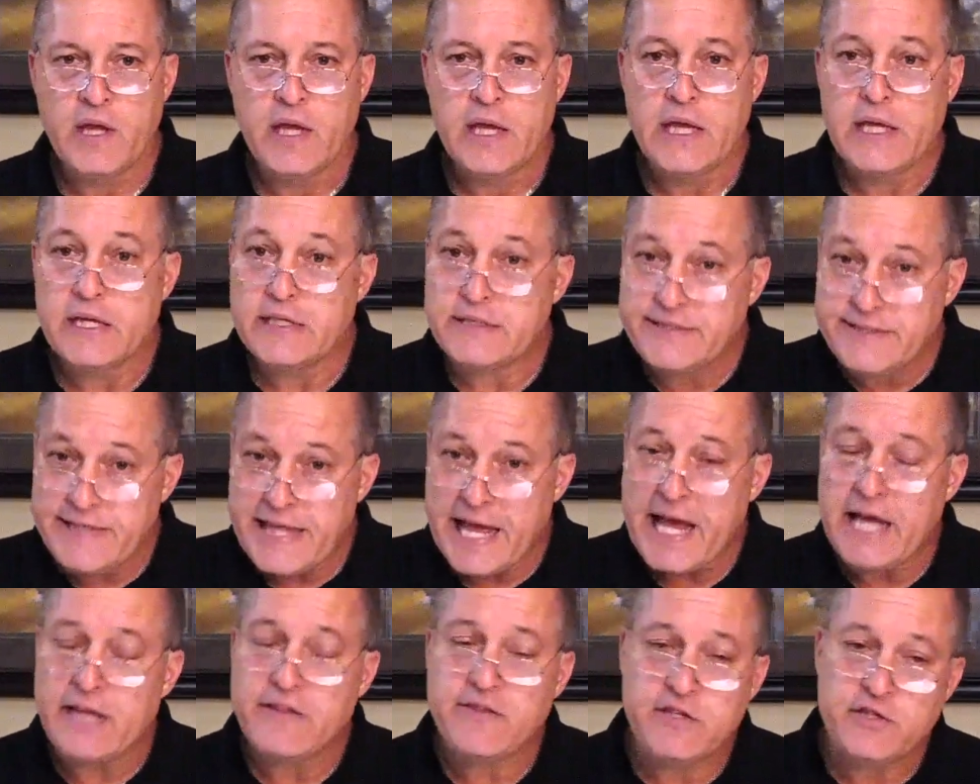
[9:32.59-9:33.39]
is
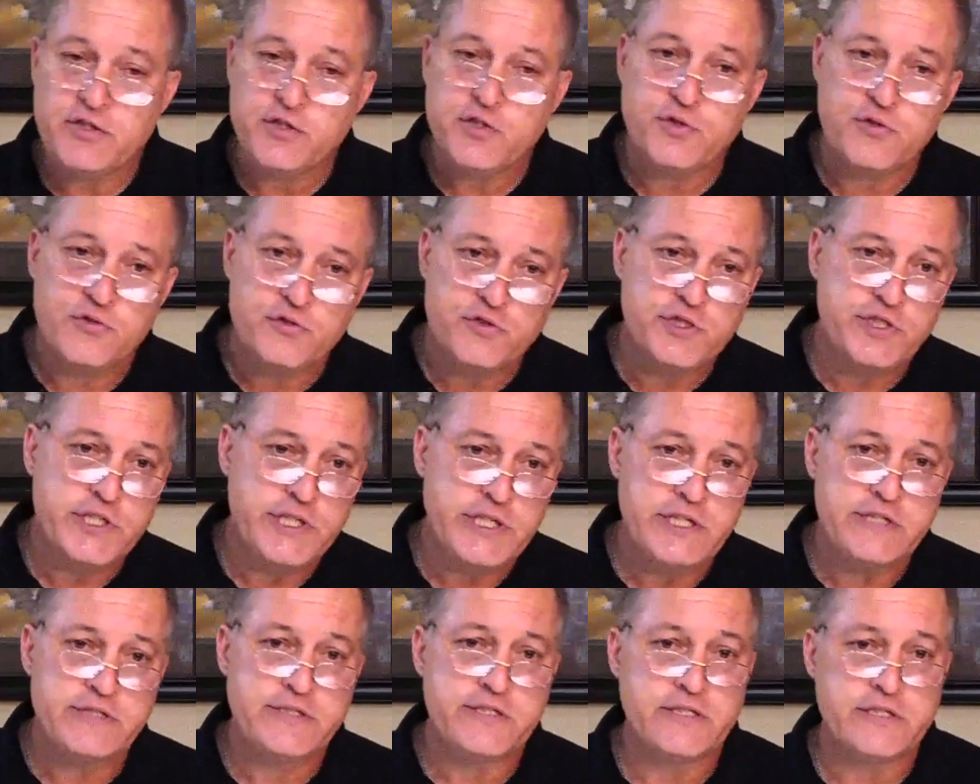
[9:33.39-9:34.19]
that the true
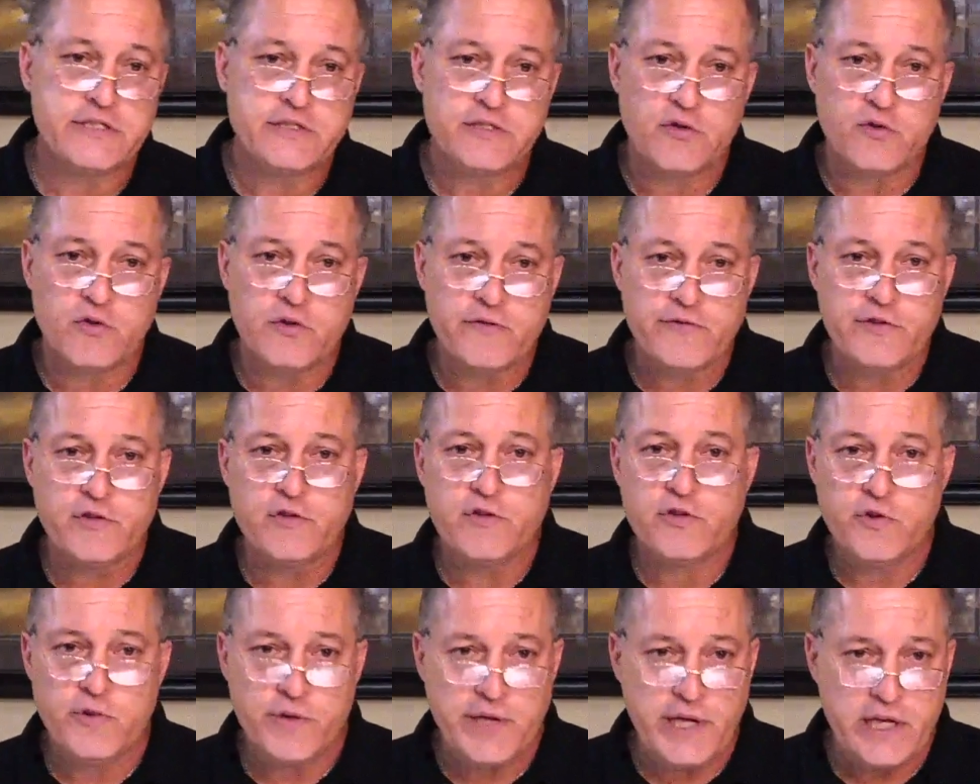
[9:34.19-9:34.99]
Jesus, or have you
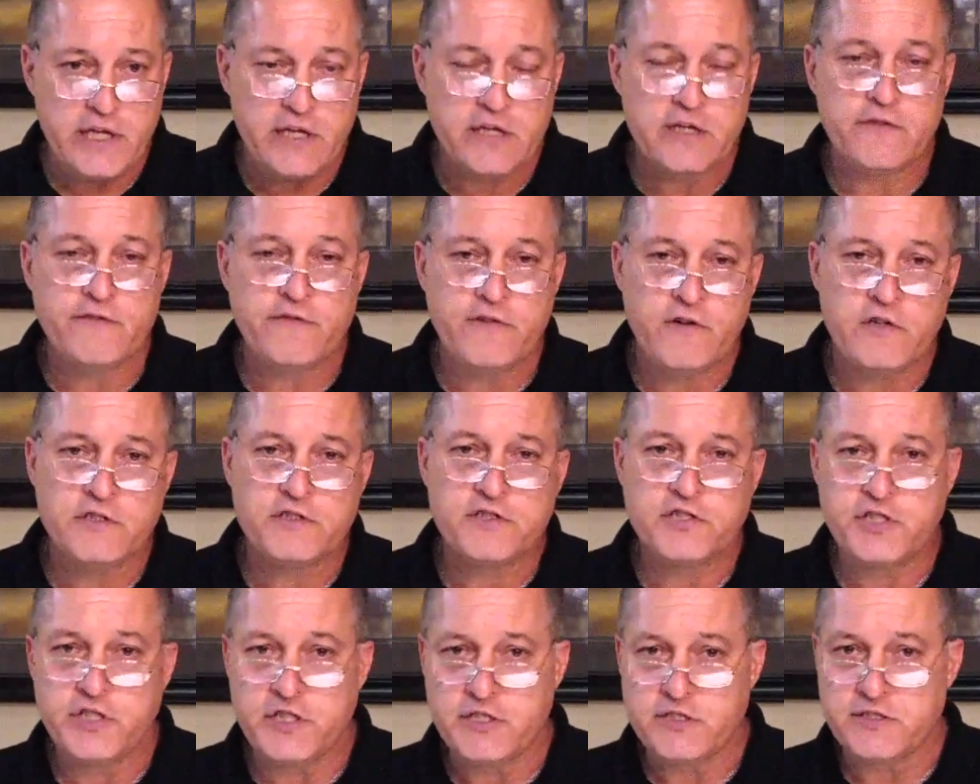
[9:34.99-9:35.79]
created a
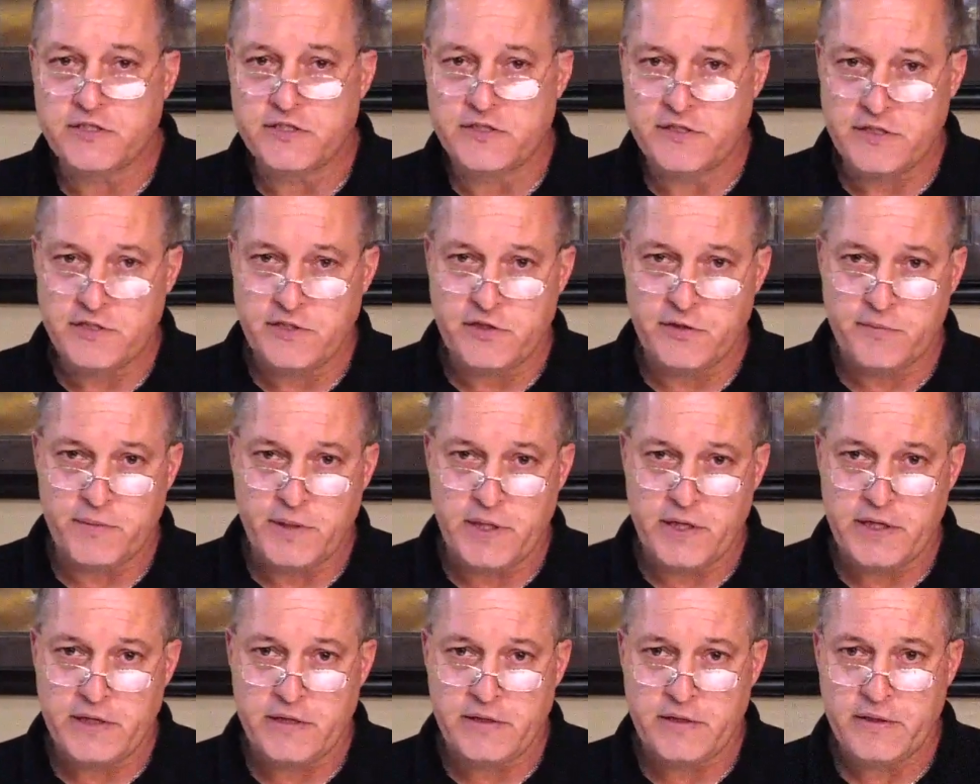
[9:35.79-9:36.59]
false Jesus in your
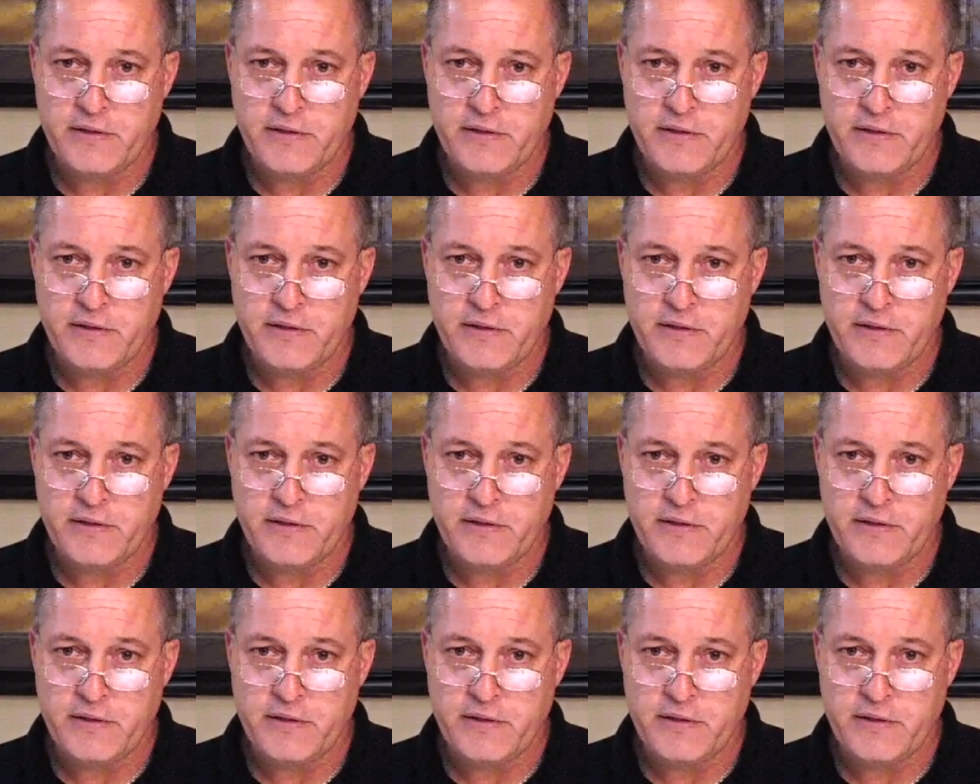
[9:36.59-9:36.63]
mind?